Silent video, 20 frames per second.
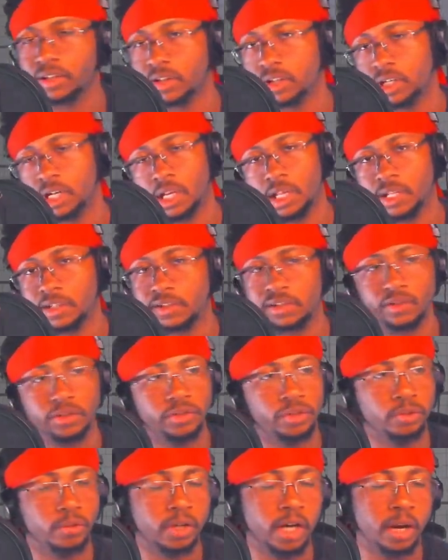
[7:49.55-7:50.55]
None of this is a
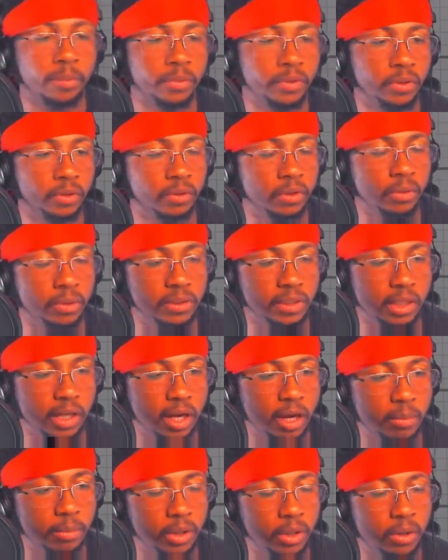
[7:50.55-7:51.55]
true combo. You'll know it's a
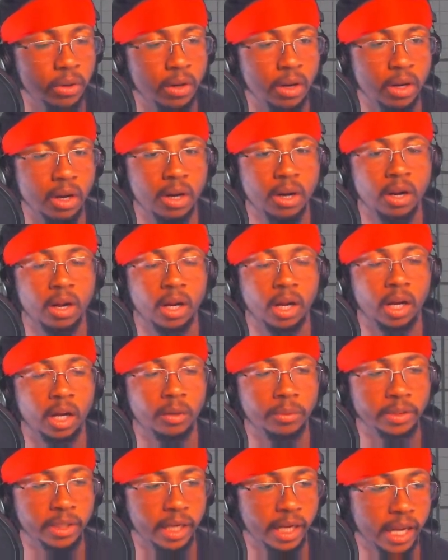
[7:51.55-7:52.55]
combo
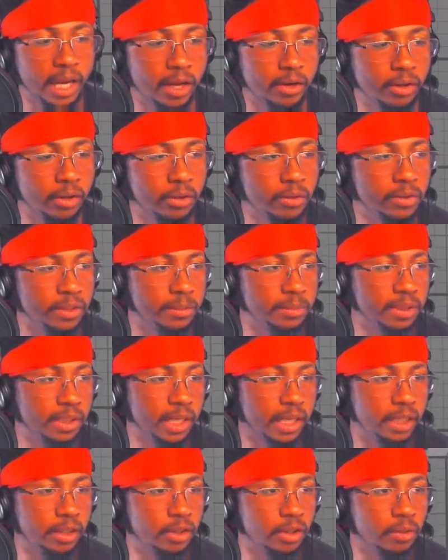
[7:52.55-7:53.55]
when that counter goes up to
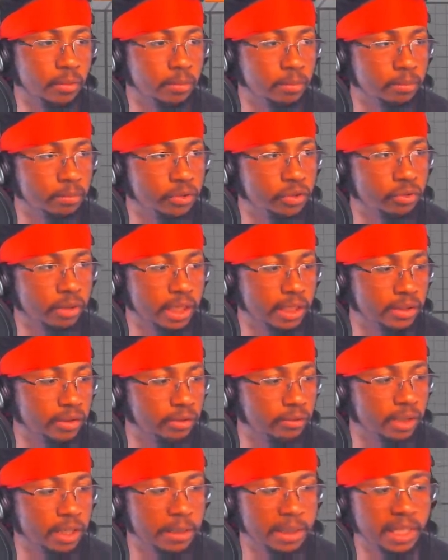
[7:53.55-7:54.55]
like, you know, straight to
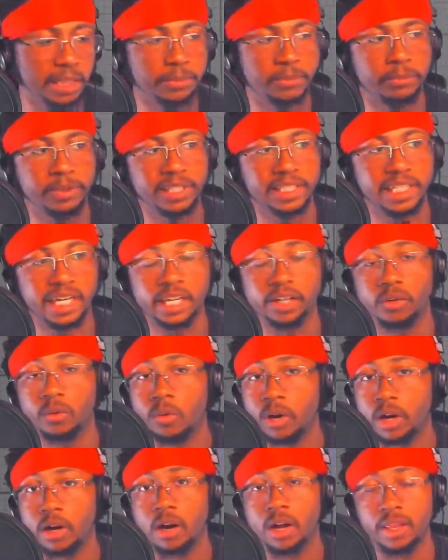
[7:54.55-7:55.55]
3. It keeps resetting to
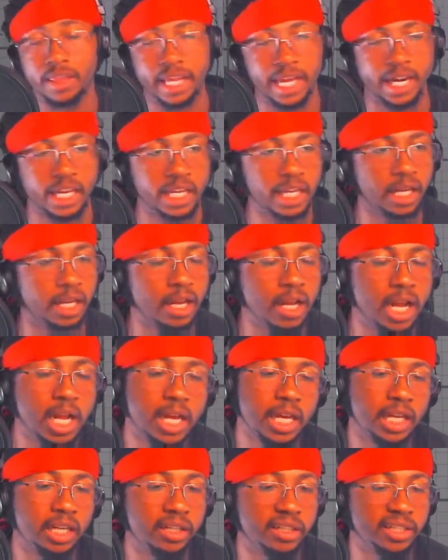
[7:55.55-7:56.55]
1 on that hit.
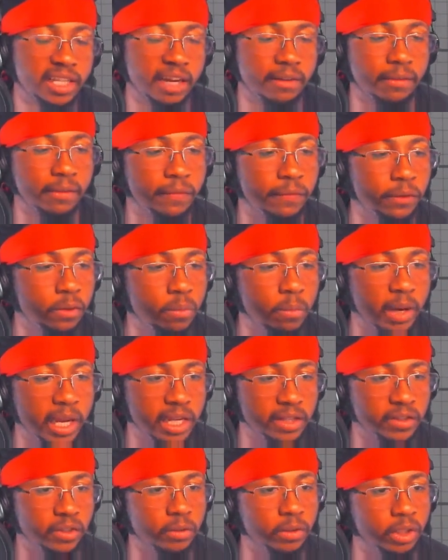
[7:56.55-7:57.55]
He does have a few
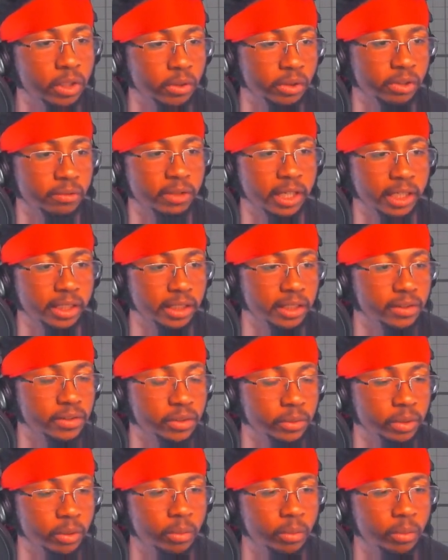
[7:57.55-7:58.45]
ways though to go directly into it.